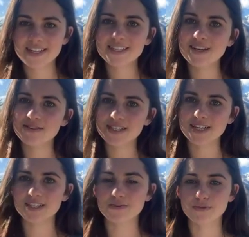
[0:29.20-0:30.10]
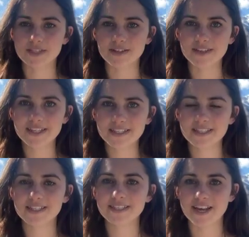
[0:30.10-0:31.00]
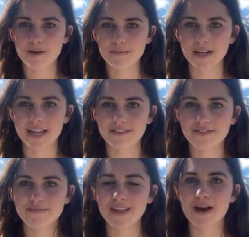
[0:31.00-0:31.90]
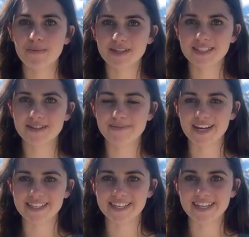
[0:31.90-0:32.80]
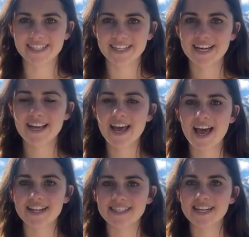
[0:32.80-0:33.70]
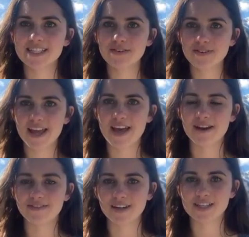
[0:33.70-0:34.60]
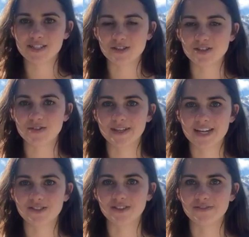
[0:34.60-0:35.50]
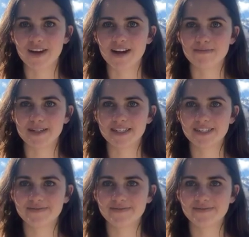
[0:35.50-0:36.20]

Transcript: Skills such as resilience, self-belief, a positive mindset, and a sense of care for our social and natural environment.